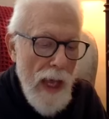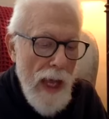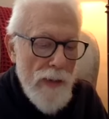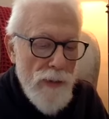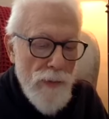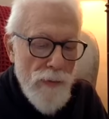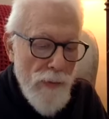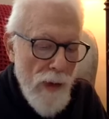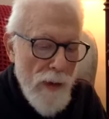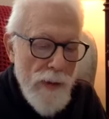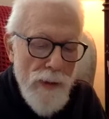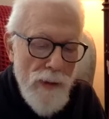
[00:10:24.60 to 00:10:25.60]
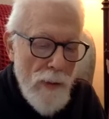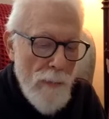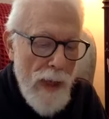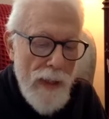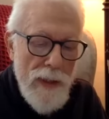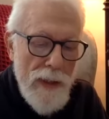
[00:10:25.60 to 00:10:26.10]
As far as
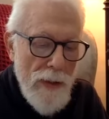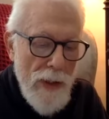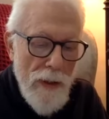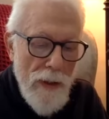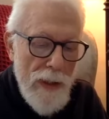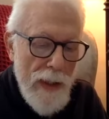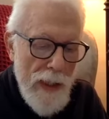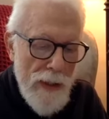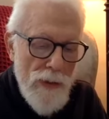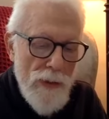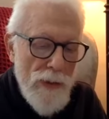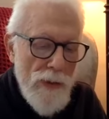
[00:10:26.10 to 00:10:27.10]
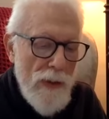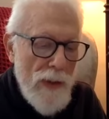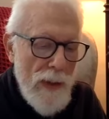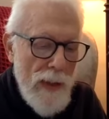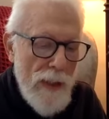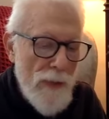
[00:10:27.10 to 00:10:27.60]
commanding the archangels and
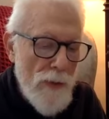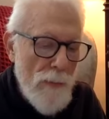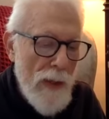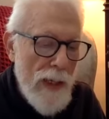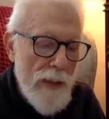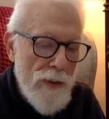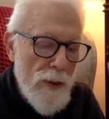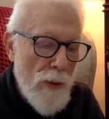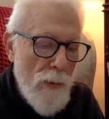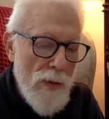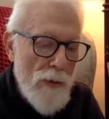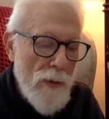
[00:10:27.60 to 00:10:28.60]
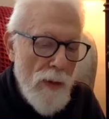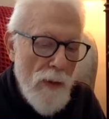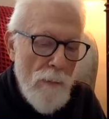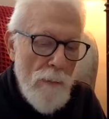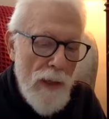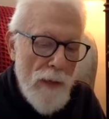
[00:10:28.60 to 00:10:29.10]
the lesser banishing ritual of
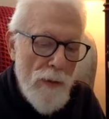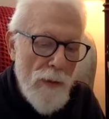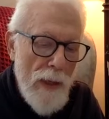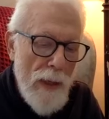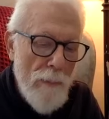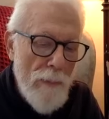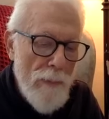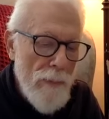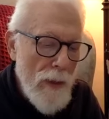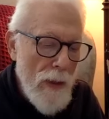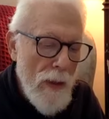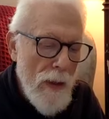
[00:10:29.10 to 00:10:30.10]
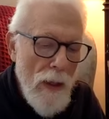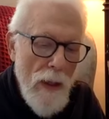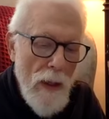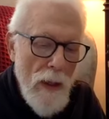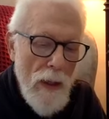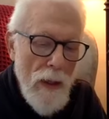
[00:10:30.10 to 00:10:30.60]
the pentagram,
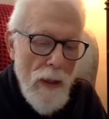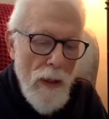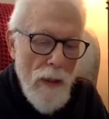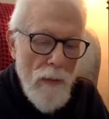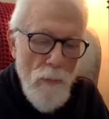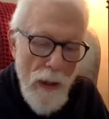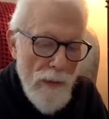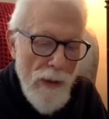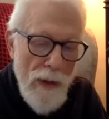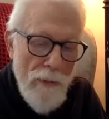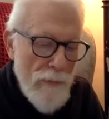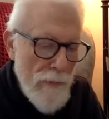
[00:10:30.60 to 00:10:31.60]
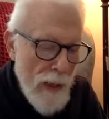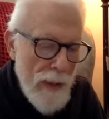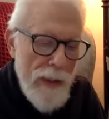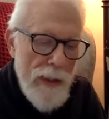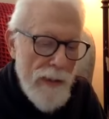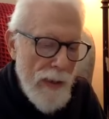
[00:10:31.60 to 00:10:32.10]
where the
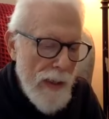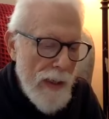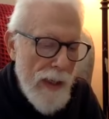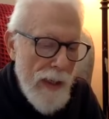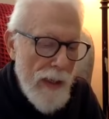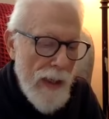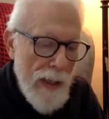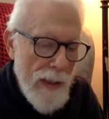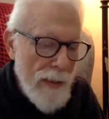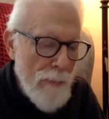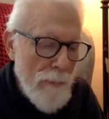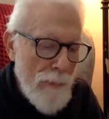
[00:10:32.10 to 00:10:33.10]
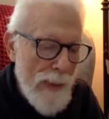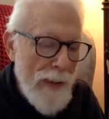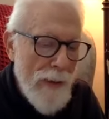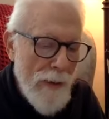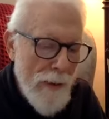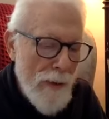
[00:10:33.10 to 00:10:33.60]
fuck in the
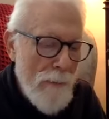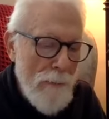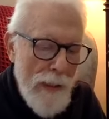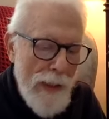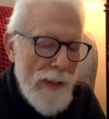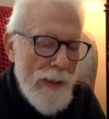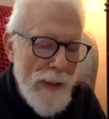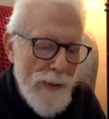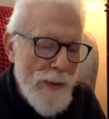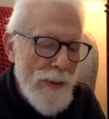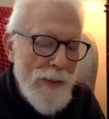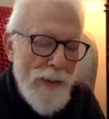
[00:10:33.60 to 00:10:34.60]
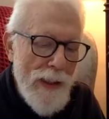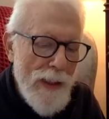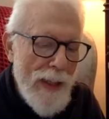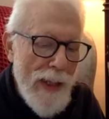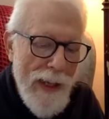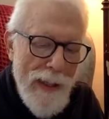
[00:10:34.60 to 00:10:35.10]
LBRP does it
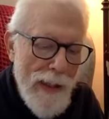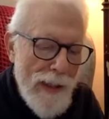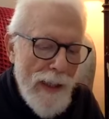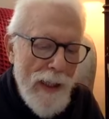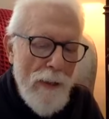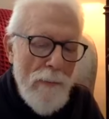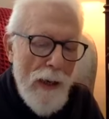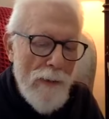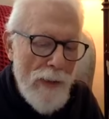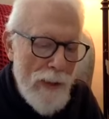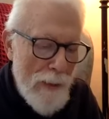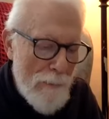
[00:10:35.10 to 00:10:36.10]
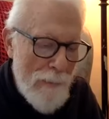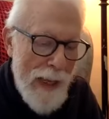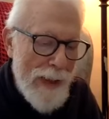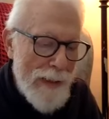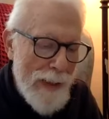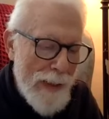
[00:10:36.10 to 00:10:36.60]
say anything about
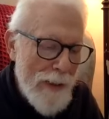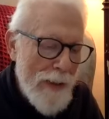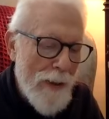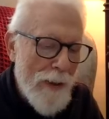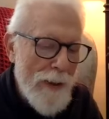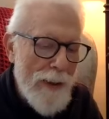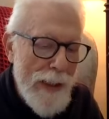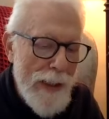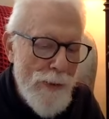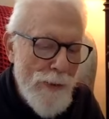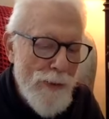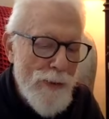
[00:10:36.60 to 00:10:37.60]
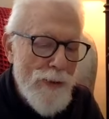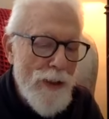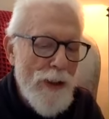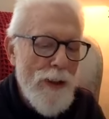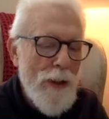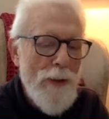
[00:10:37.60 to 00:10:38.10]
commanding the archangels
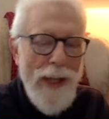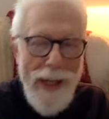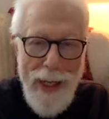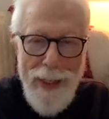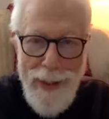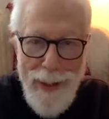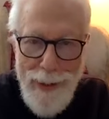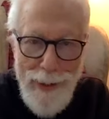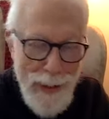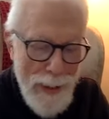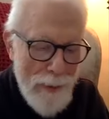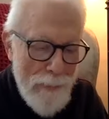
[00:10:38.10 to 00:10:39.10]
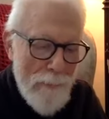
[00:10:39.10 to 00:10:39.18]
to do anything?